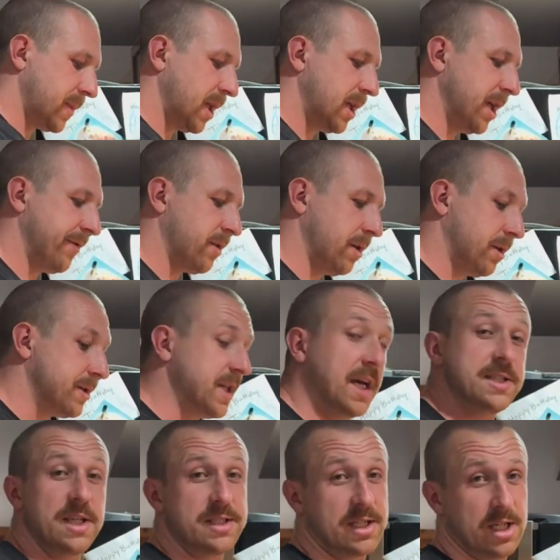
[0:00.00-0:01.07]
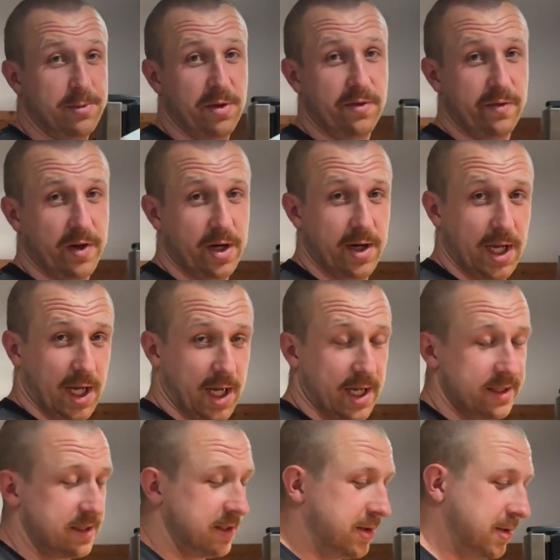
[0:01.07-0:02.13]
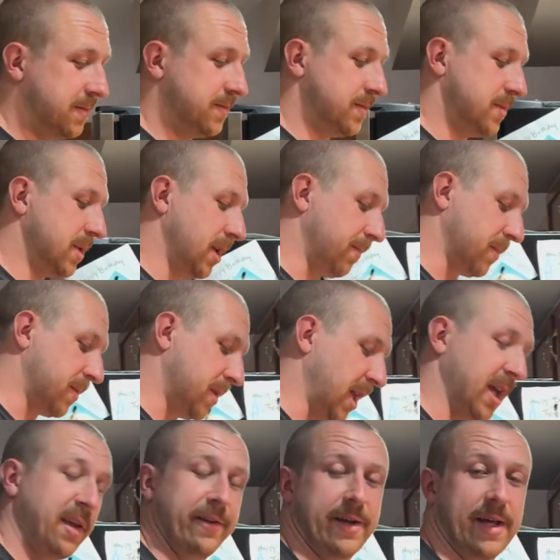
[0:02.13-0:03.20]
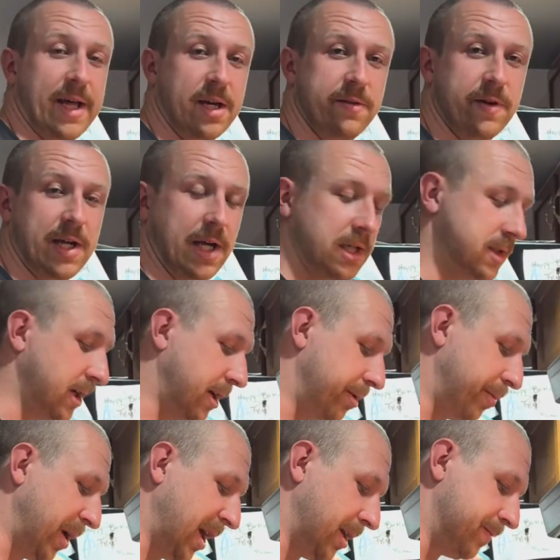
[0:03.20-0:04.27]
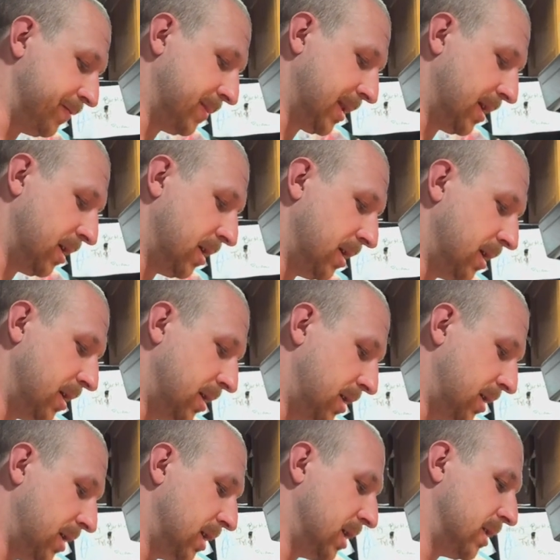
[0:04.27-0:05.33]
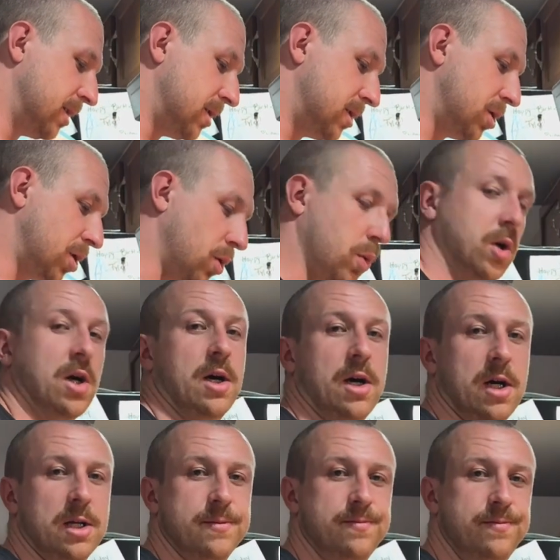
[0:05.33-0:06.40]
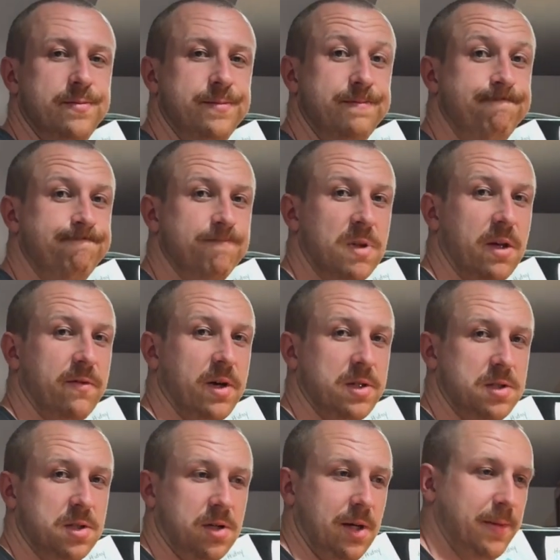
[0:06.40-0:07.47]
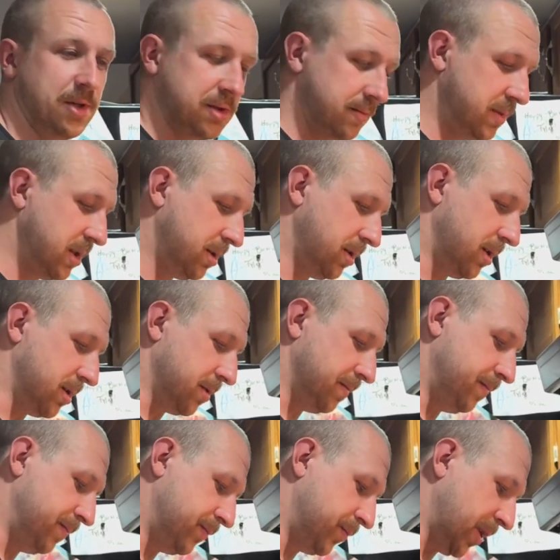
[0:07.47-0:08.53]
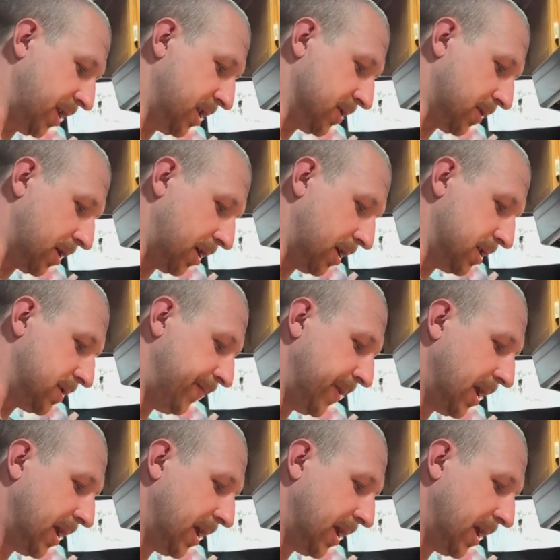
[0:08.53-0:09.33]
Give her a little taste. It's going to be very hot. I'm taking it out of a cast iron pan. So, if I scream or something, you know, it is what it is.